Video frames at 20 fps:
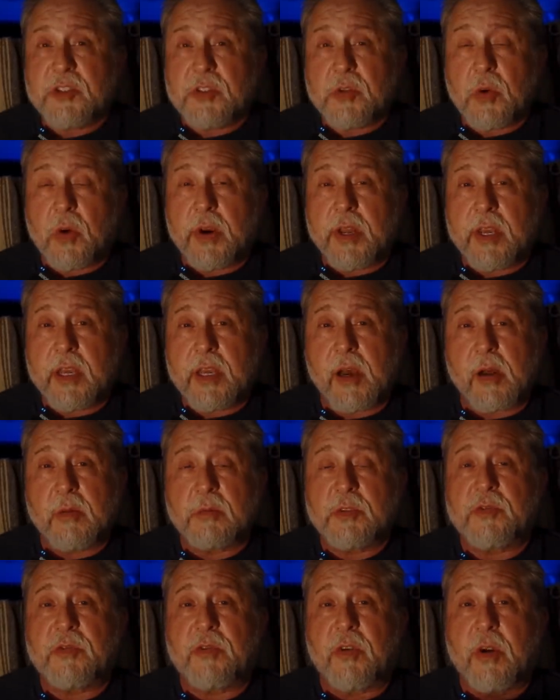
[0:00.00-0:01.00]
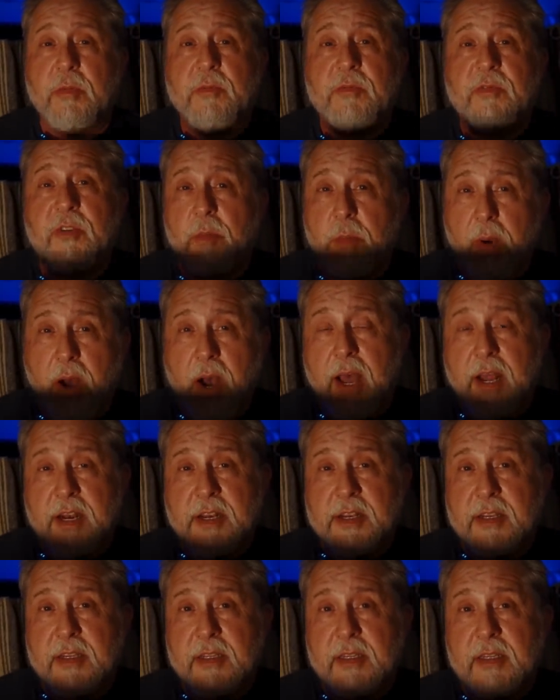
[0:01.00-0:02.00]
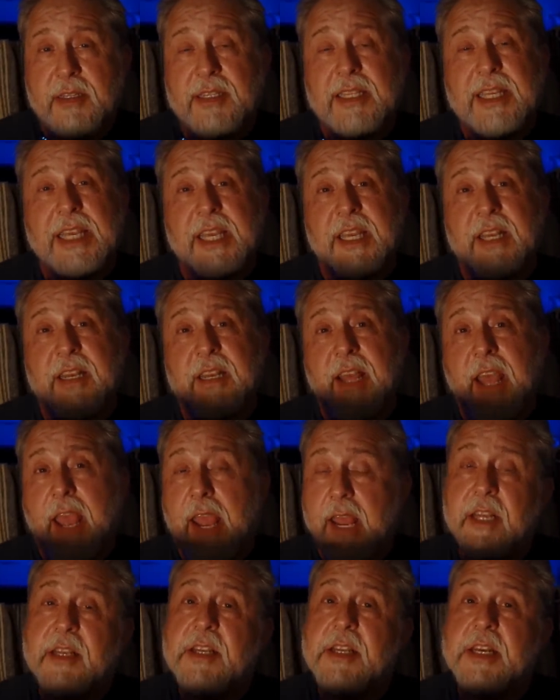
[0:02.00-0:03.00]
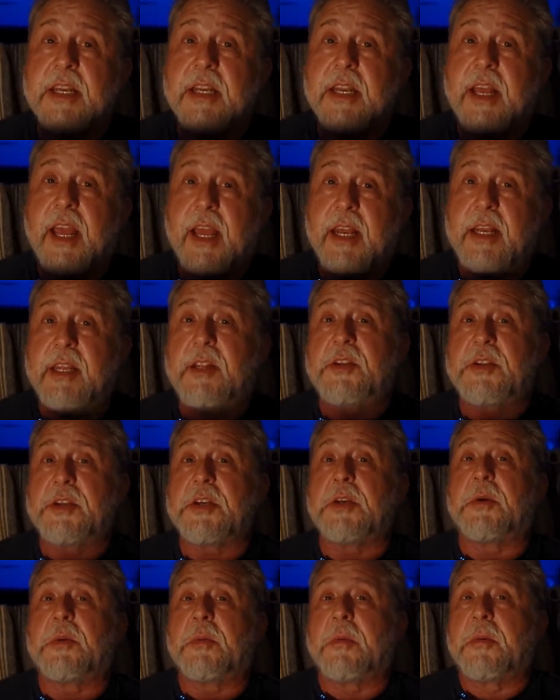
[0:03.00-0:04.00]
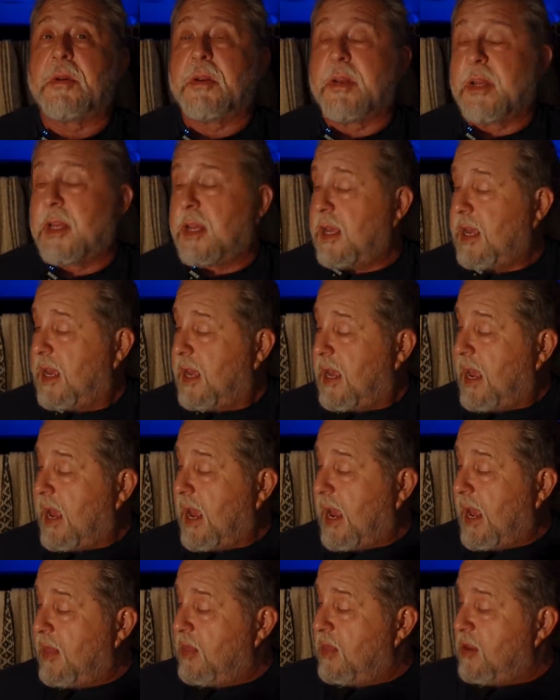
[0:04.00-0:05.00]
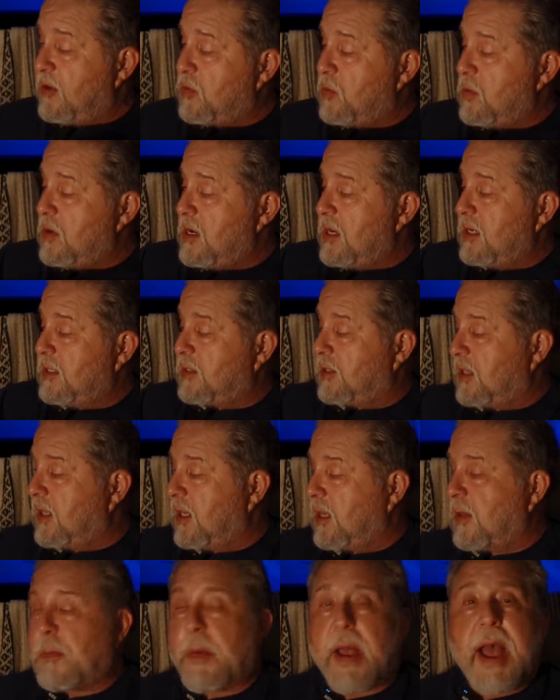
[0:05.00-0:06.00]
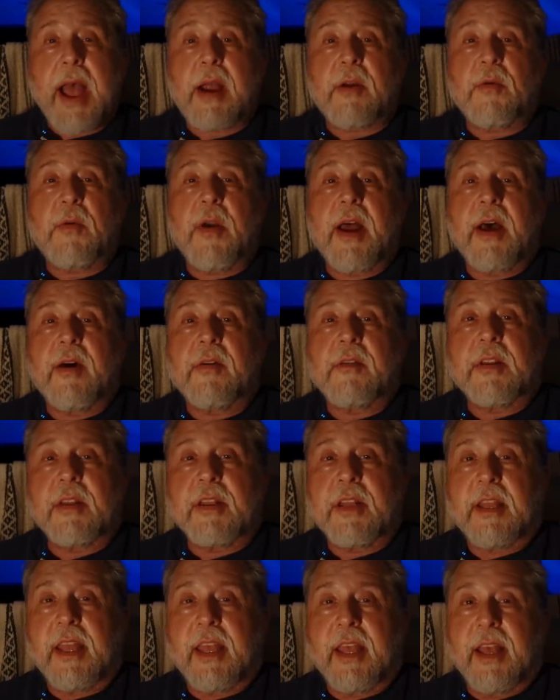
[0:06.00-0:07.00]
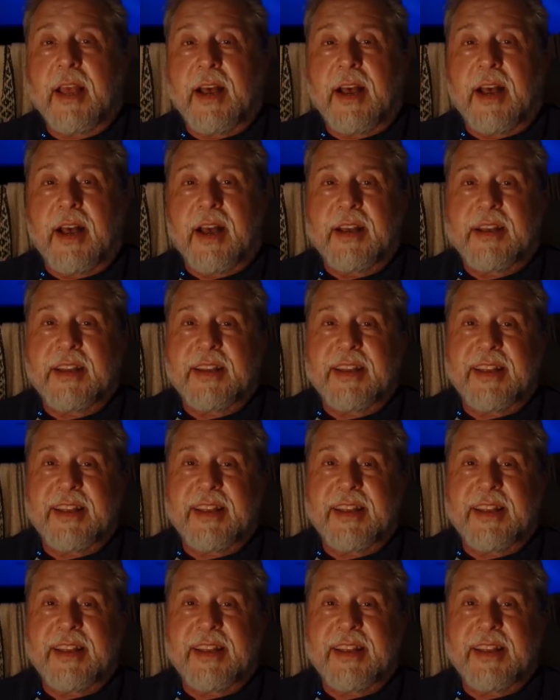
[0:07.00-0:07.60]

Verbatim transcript: story comes from Vermont in 1882. And this one needs a little background uh,